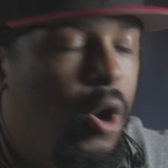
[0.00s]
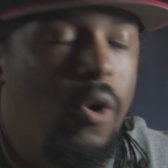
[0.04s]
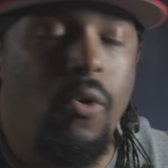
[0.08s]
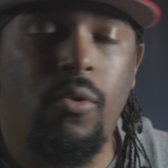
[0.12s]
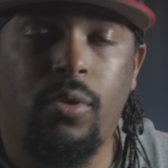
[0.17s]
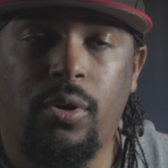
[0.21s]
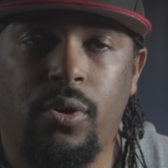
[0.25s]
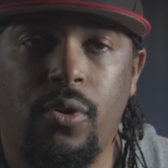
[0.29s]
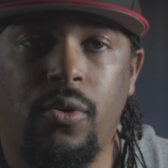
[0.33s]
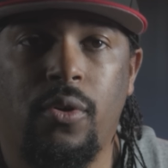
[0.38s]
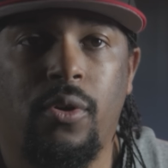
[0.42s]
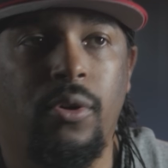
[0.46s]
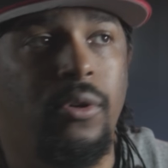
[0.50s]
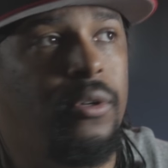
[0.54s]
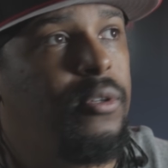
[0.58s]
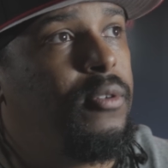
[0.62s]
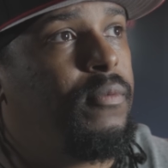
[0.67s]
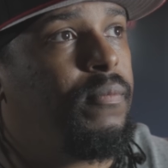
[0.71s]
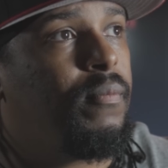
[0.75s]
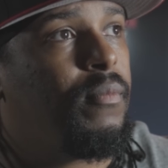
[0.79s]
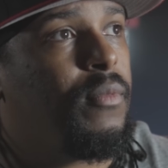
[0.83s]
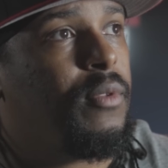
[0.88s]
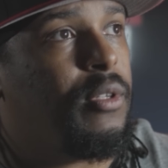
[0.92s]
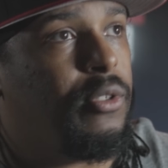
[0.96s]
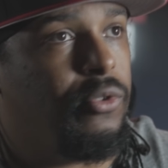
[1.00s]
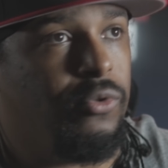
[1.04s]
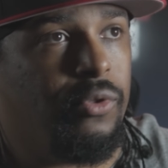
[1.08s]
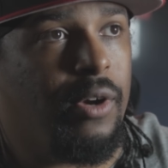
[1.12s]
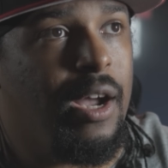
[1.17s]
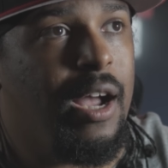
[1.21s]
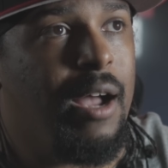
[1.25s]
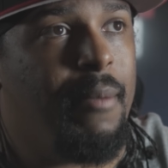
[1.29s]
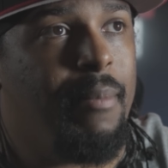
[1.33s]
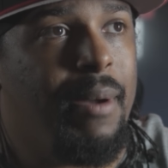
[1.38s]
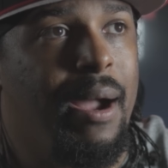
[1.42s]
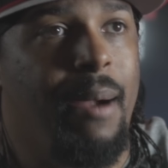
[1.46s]
Google
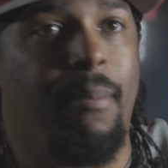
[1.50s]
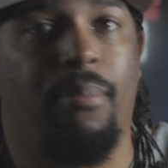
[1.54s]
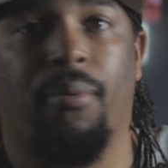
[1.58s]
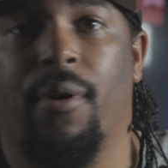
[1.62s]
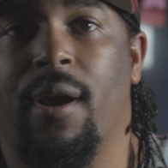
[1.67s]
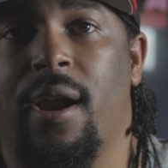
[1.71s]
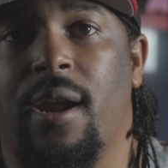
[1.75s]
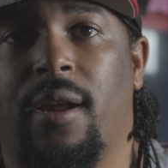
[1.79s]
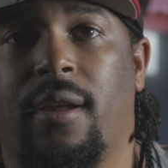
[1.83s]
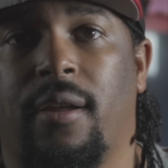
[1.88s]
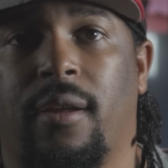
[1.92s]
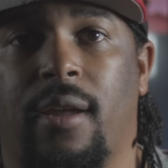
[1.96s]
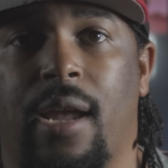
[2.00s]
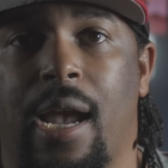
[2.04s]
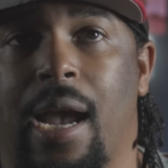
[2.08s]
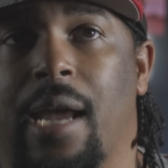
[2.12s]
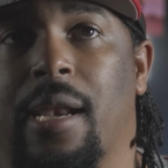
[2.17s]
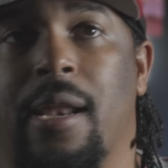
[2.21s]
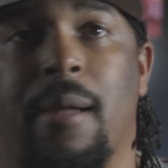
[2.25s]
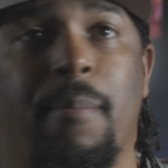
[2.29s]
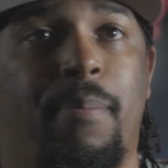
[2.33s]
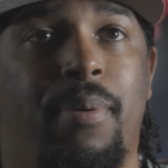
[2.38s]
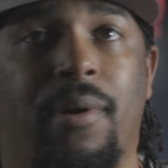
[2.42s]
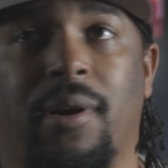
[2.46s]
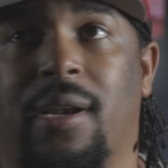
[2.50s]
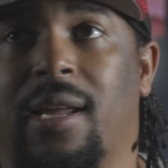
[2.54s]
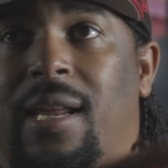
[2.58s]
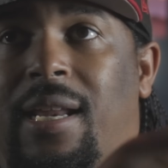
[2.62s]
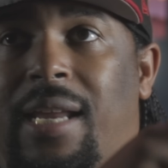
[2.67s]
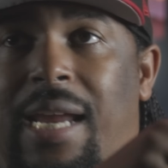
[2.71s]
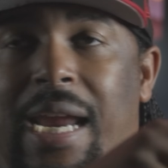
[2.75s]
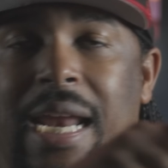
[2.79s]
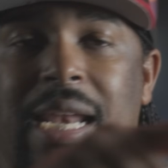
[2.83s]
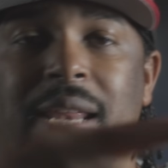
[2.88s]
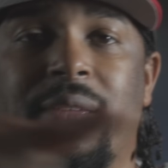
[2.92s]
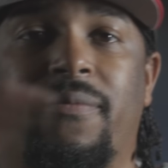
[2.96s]
drive-by brake and then put in
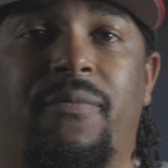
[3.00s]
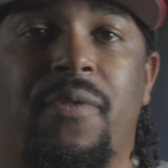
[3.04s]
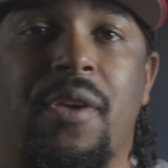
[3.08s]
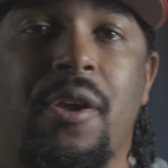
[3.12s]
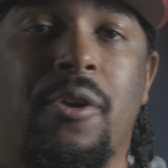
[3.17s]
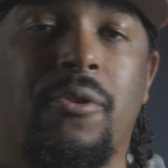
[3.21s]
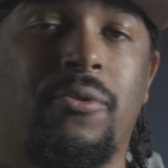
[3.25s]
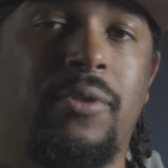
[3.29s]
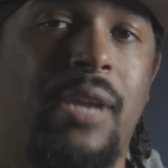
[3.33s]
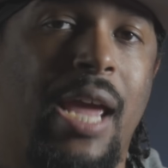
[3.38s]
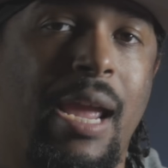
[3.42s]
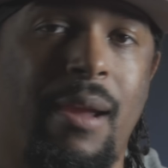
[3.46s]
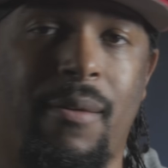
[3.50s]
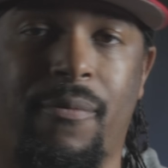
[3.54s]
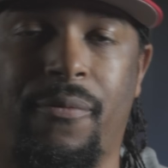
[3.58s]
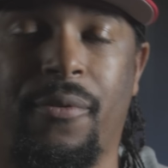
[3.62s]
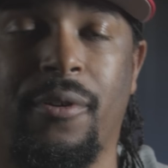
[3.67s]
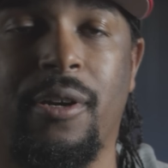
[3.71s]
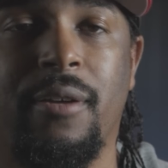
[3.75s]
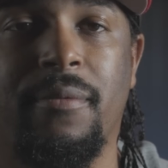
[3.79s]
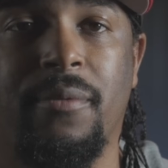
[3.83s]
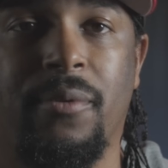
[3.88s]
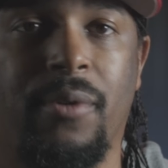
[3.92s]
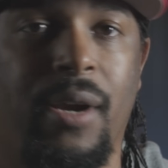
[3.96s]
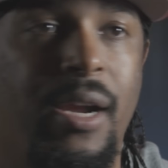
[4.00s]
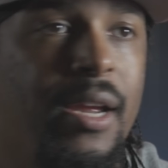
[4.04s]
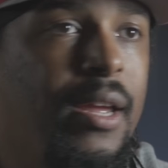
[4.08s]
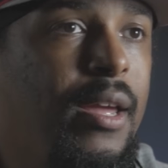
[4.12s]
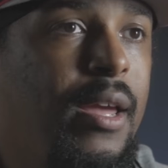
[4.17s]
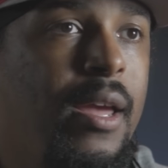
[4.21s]
any vehicle name in front of it, right?